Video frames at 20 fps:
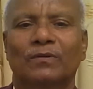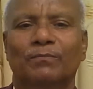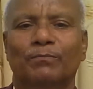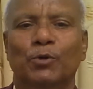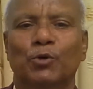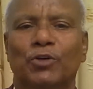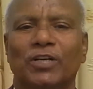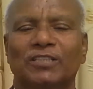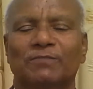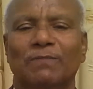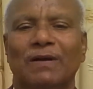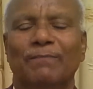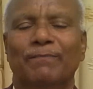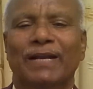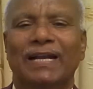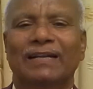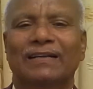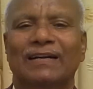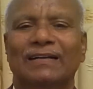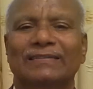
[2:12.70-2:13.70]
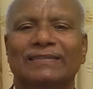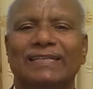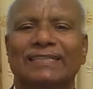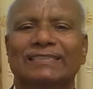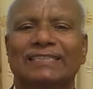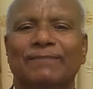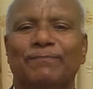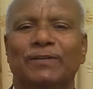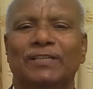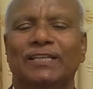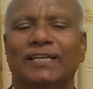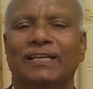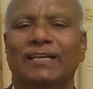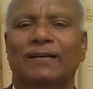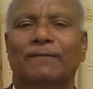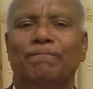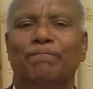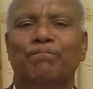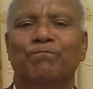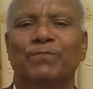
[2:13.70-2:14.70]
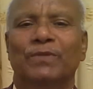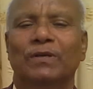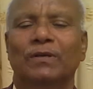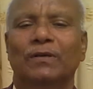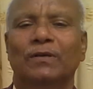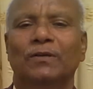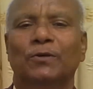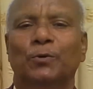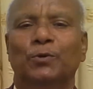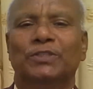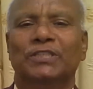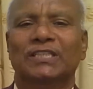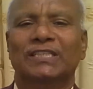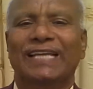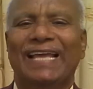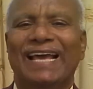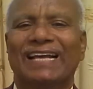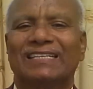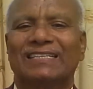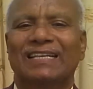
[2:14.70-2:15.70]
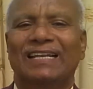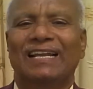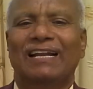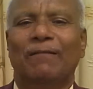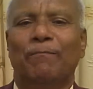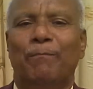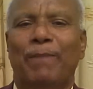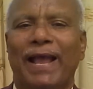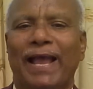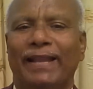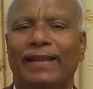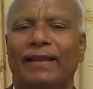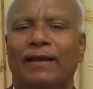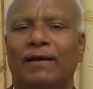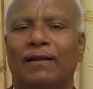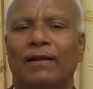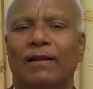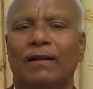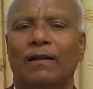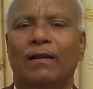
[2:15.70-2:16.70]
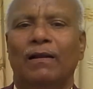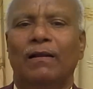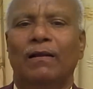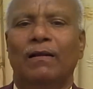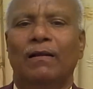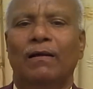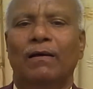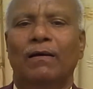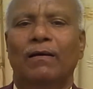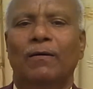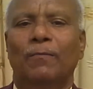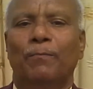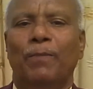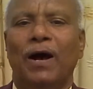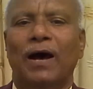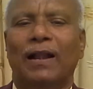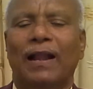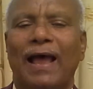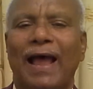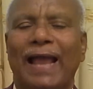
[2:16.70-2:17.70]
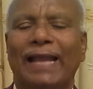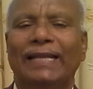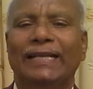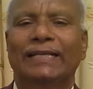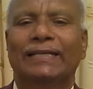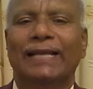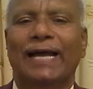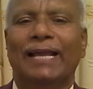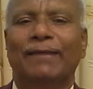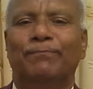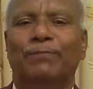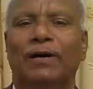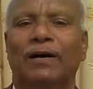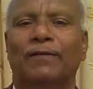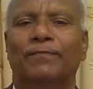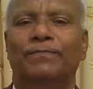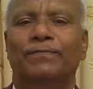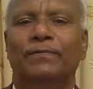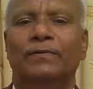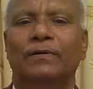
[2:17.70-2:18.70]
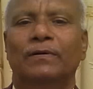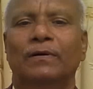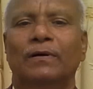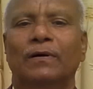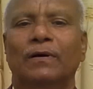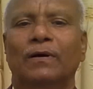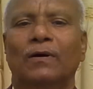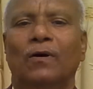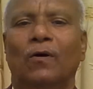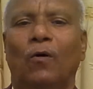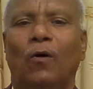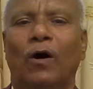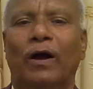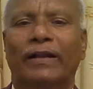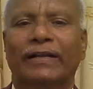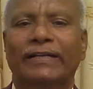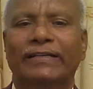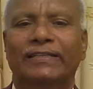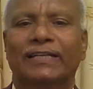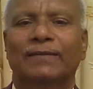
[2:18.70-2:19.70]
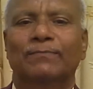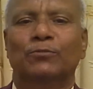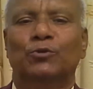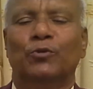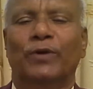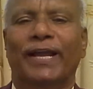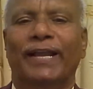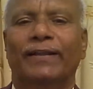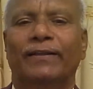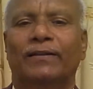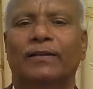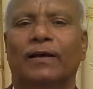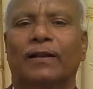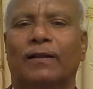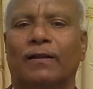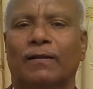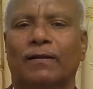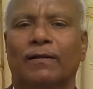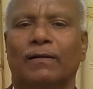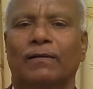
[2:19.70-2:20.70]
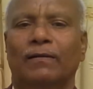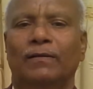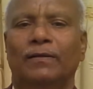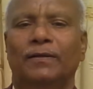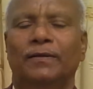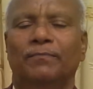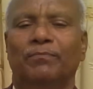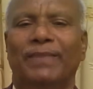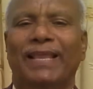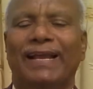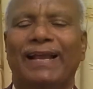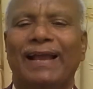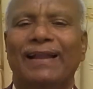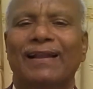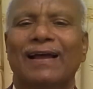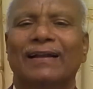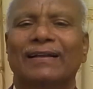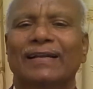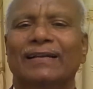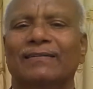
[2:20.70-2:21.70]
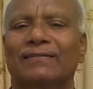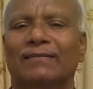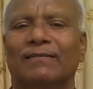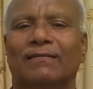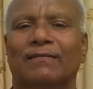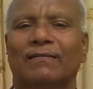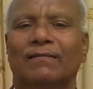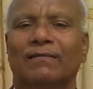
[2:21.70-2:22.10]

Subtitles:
Mucous membrane contains epithelium, which is the excellent barrier for any type of organism to enter. They cannot enter.